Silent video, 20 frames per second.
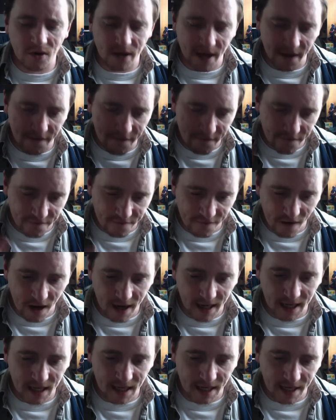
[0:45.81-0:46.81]
Okay,
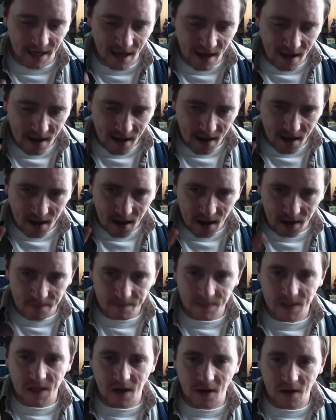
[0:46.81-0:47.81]
finally,
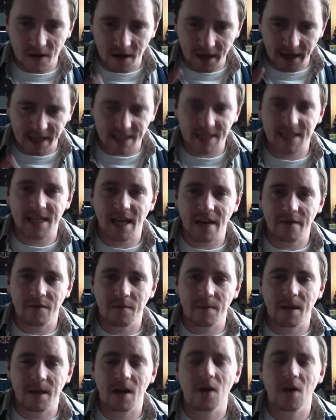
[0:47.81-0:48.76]
I'm done. I can save a bit.